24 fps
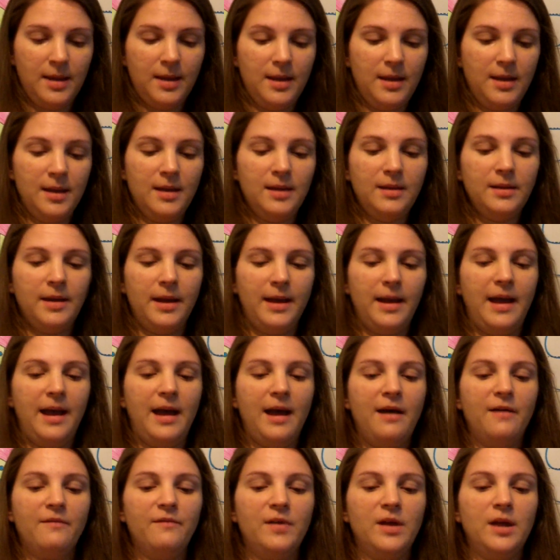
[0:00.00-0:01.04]
And I
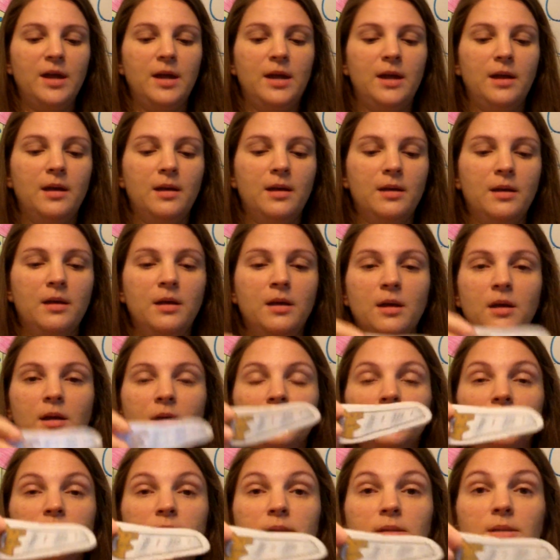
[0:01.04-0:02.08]
have a
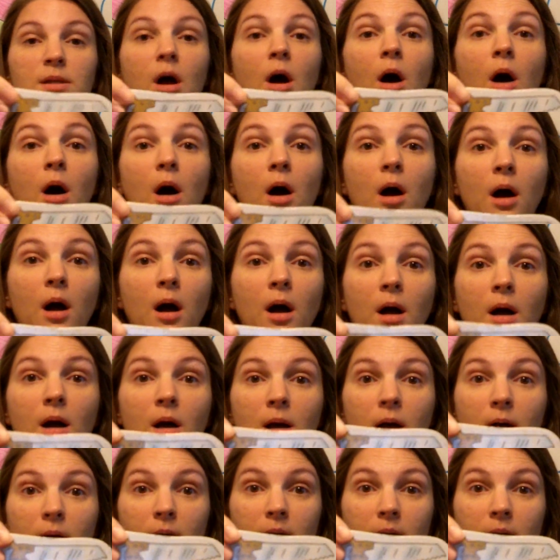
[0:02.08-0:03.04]
saw.